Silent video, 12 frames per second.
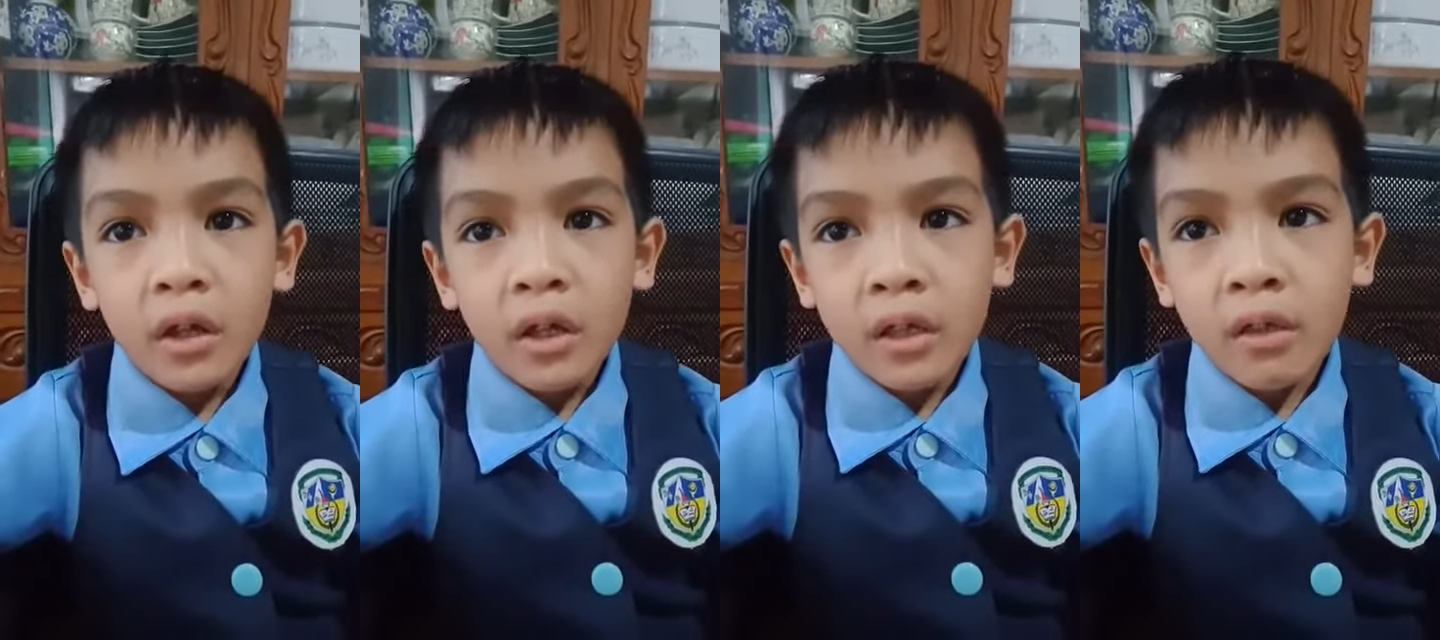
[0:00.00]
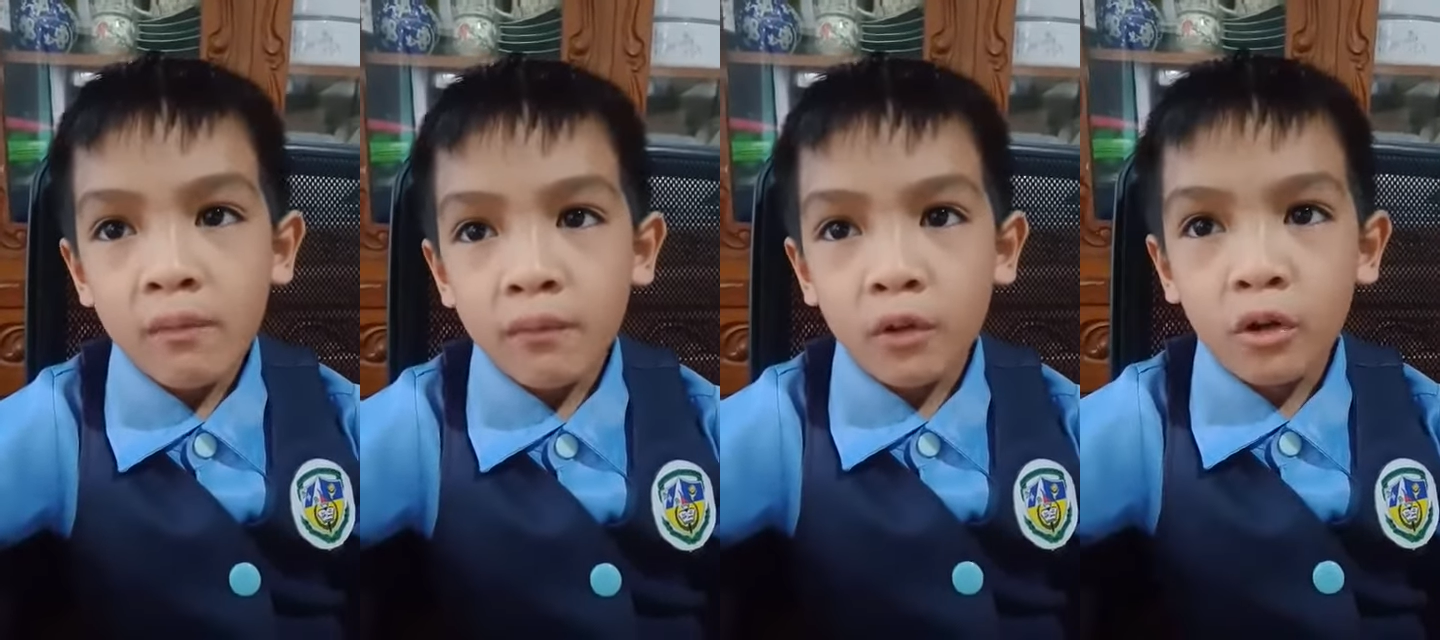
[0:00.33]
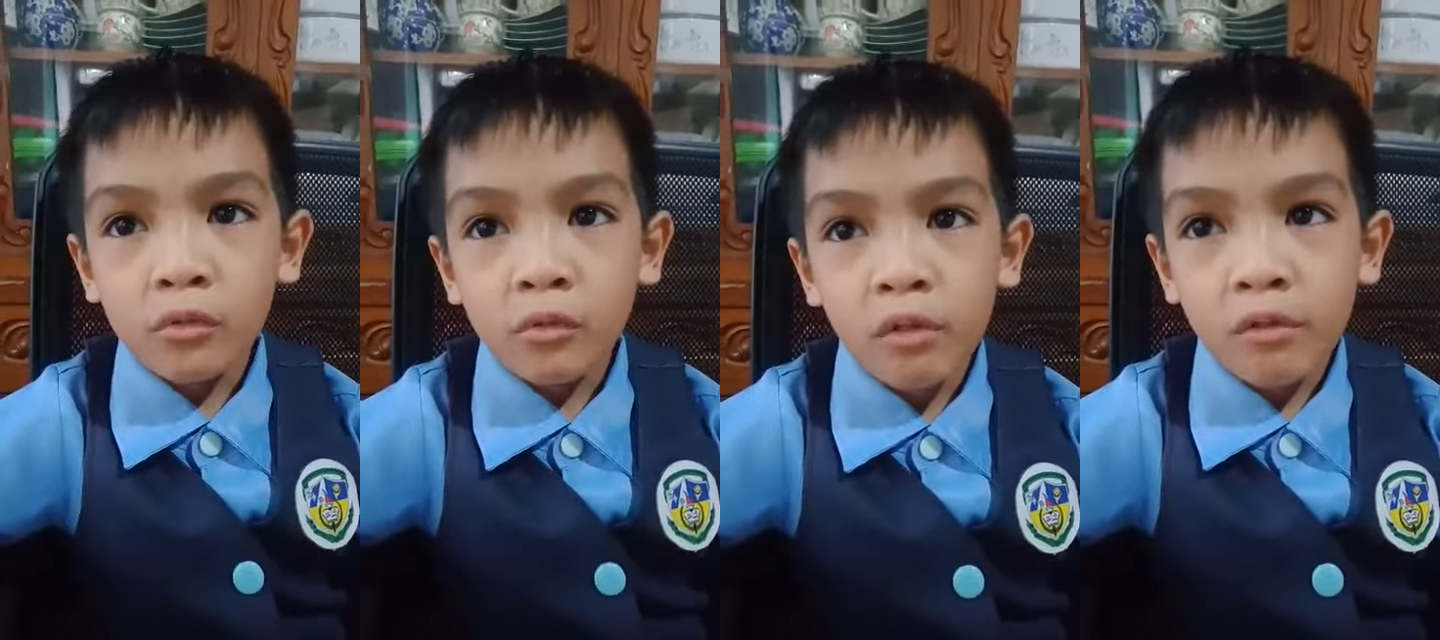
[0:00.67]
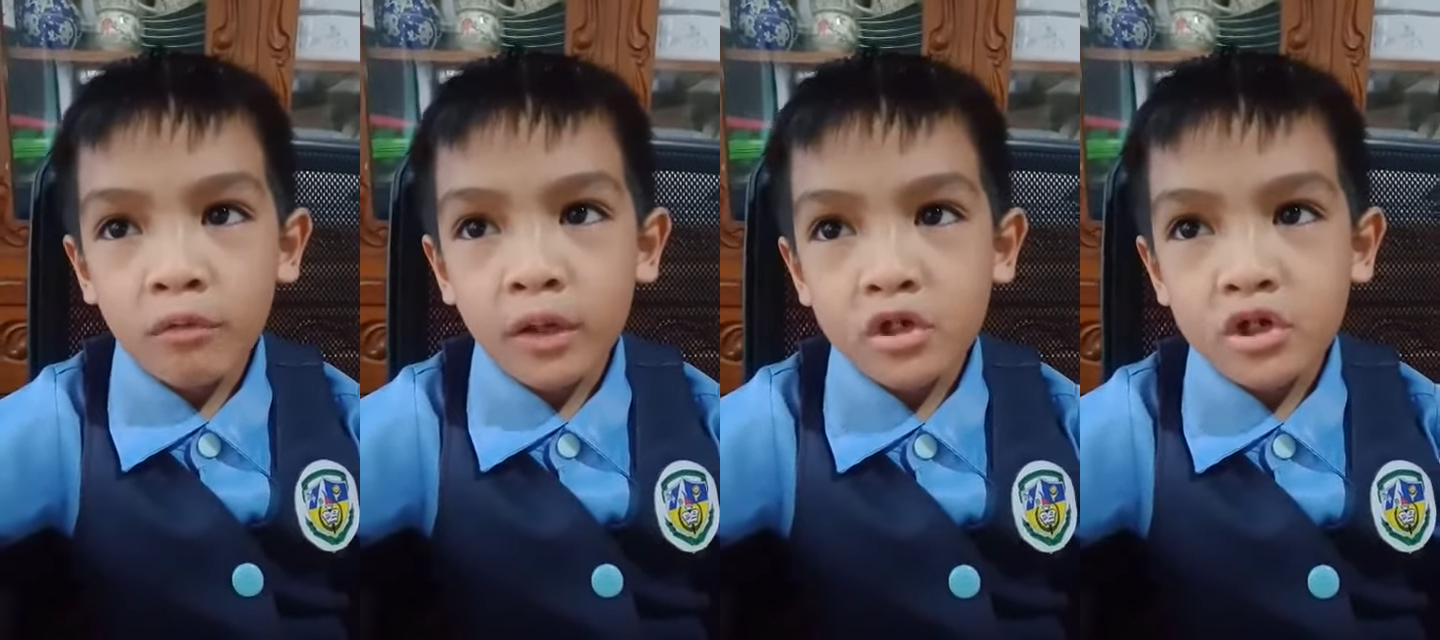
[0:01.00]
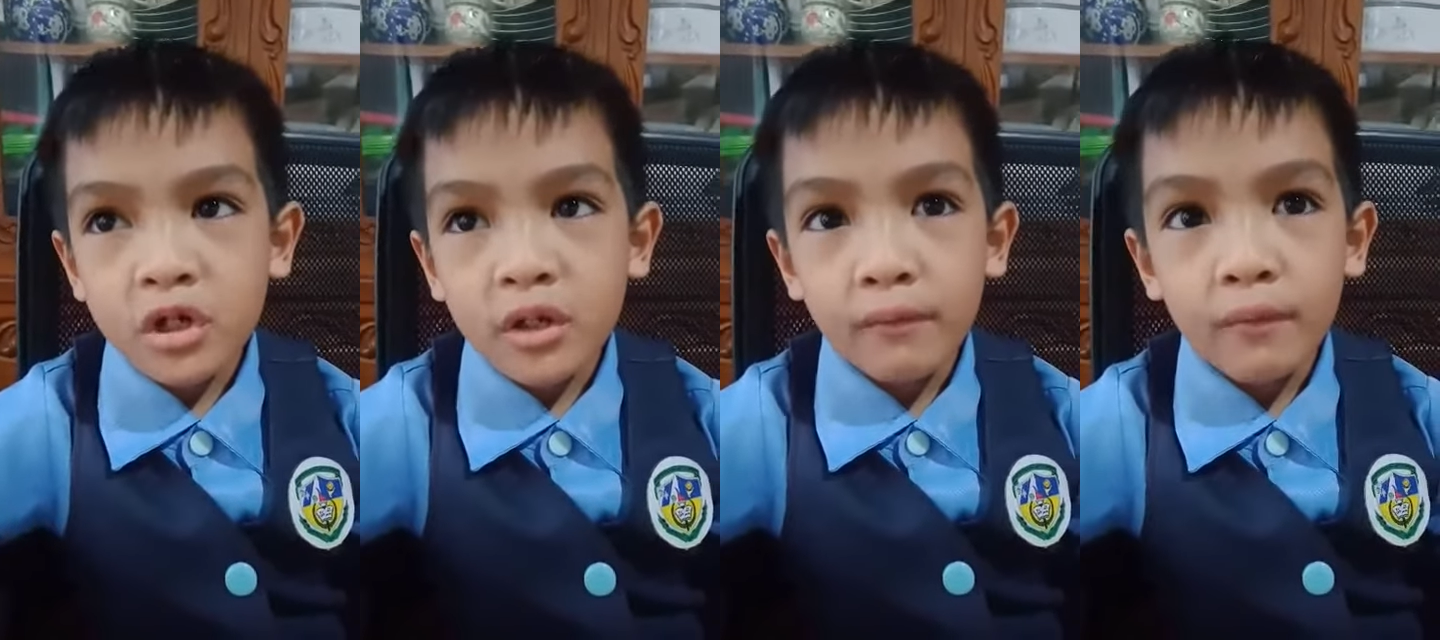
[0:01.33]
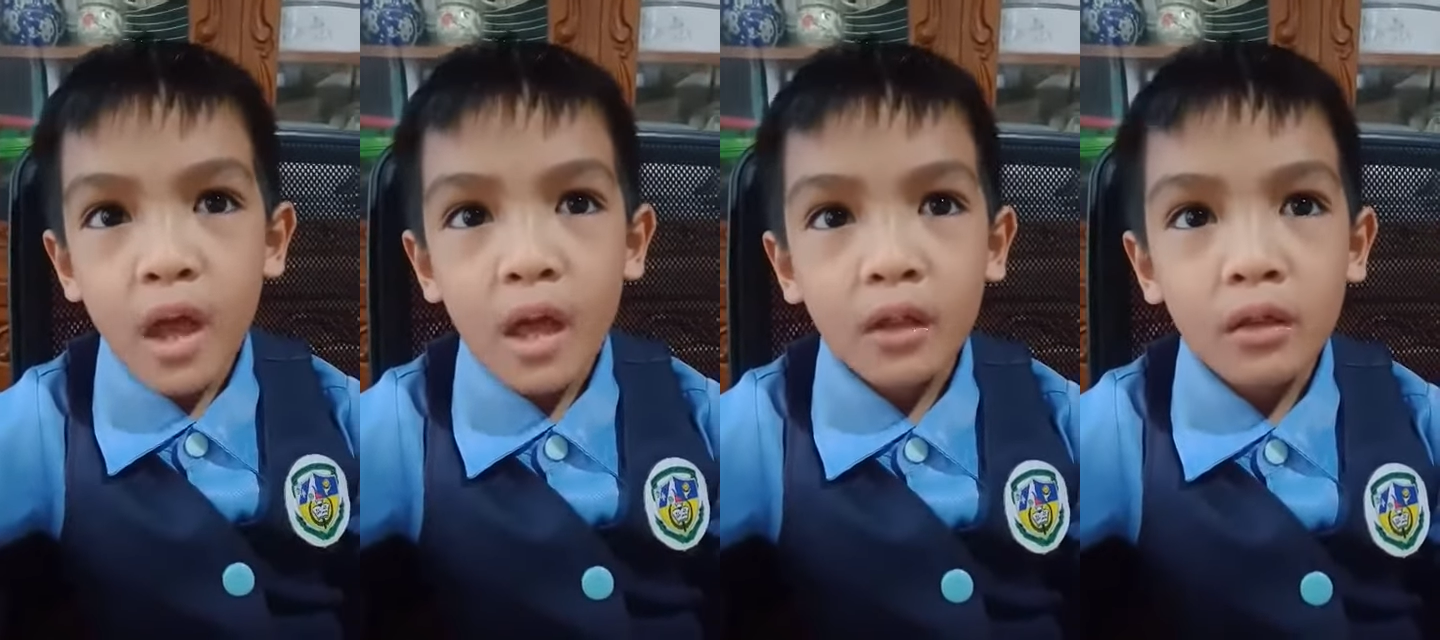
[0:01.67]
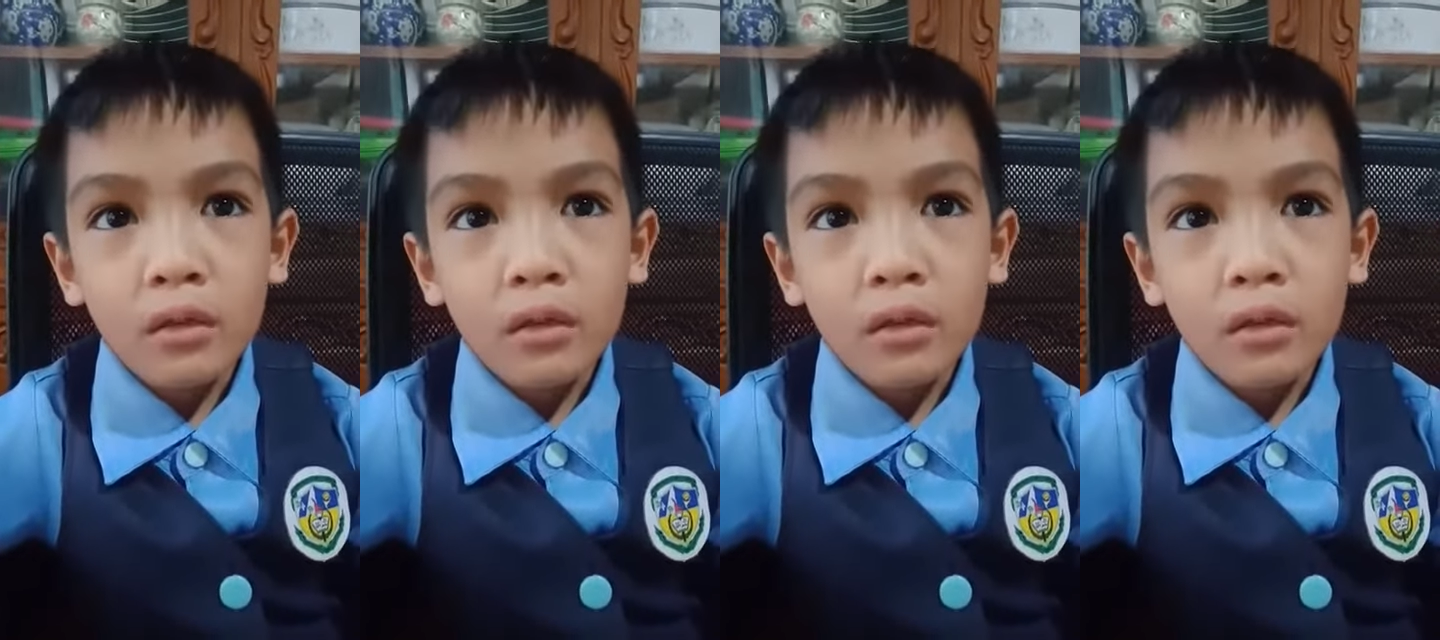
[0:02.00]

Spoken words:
his throat scratchy, that